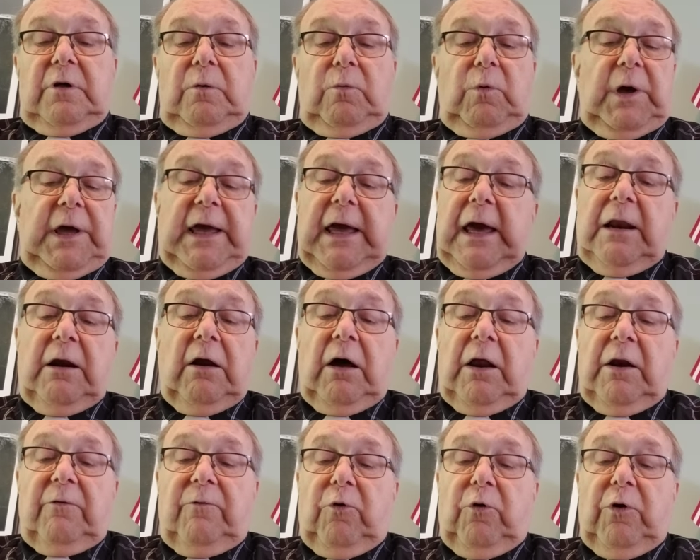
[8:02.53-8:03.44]
We
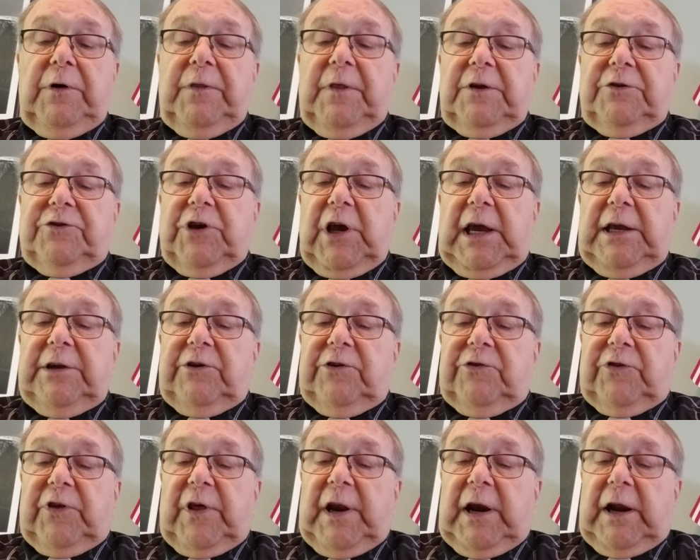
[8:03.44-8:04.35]
cannot avoid the
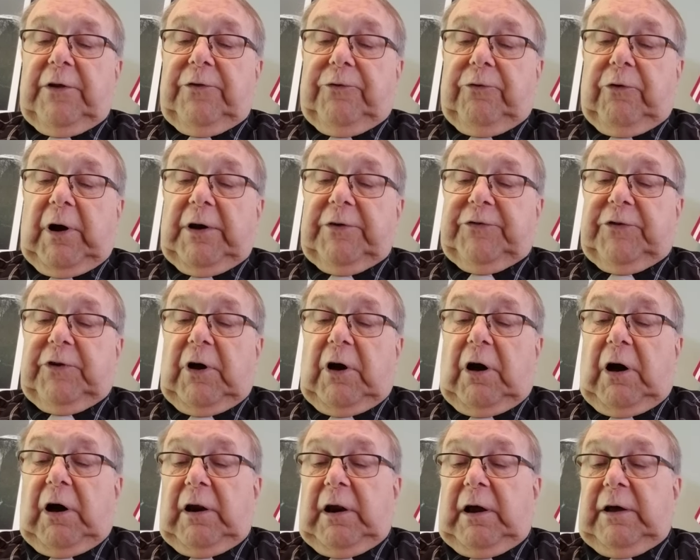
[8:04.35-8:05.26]
changes that are thrust
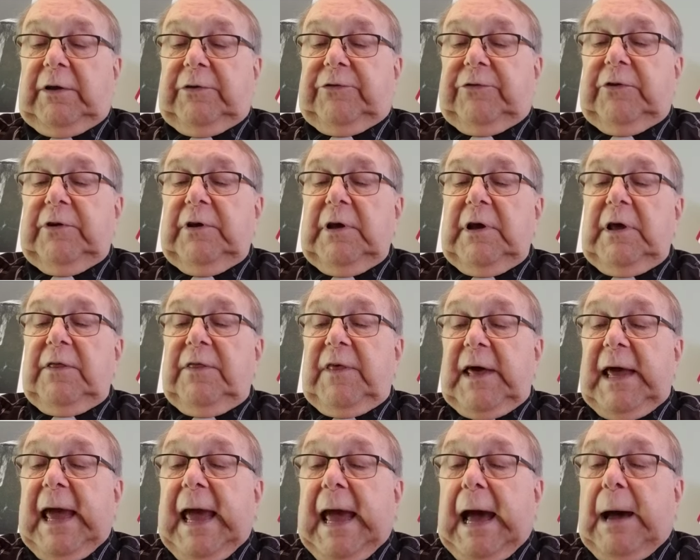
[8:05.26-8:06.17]
on us.
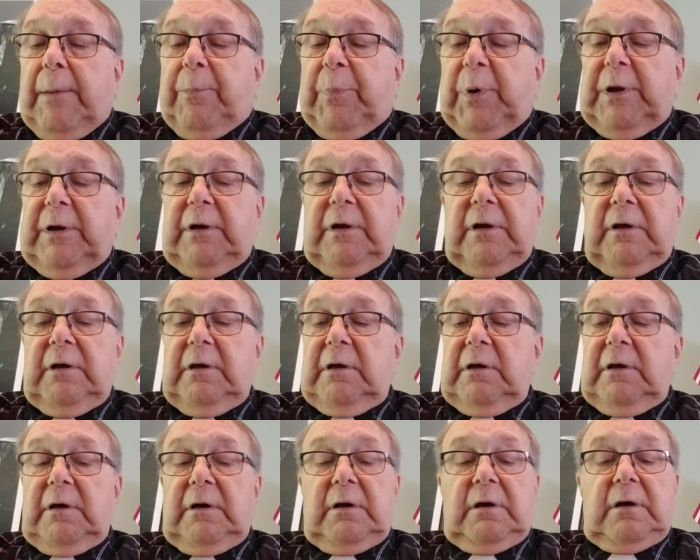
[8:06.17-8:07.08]
They happen.
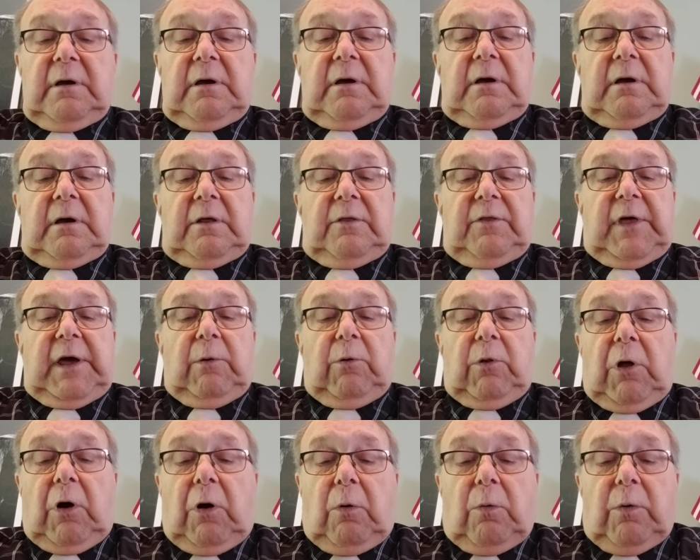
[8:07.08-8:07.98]
They
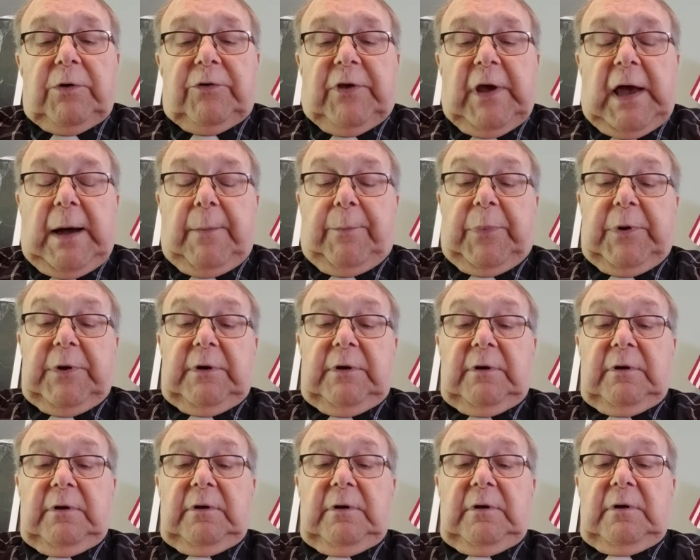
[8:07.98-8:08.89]
will always happen.
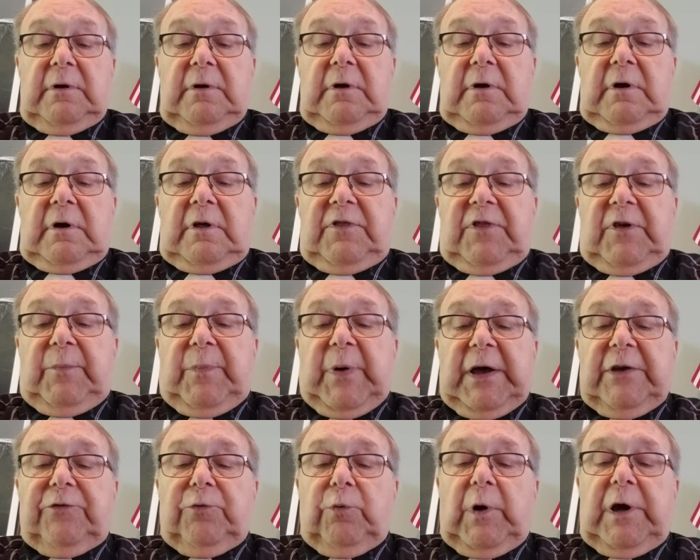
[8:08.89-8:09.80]
The
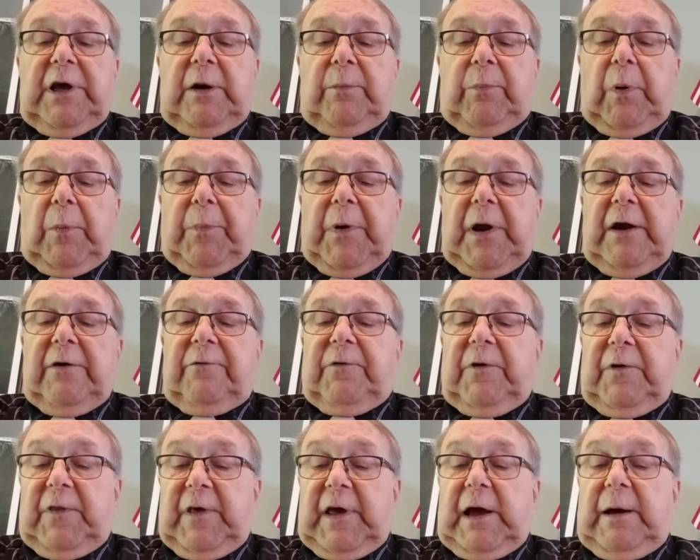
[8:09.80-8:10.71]
best way to prepare
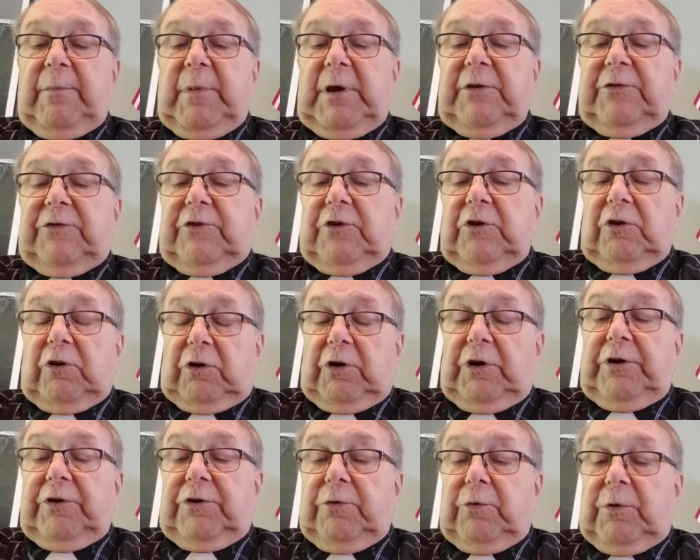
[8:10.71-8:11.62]
for them is to
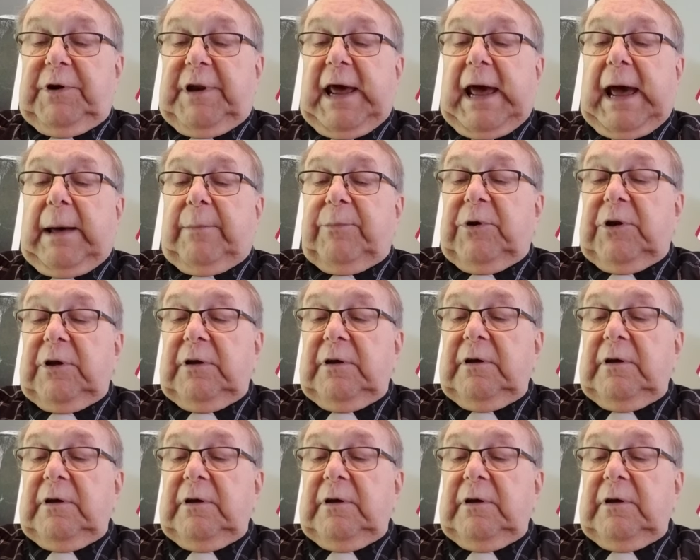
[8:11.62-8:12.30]
learn to adapt.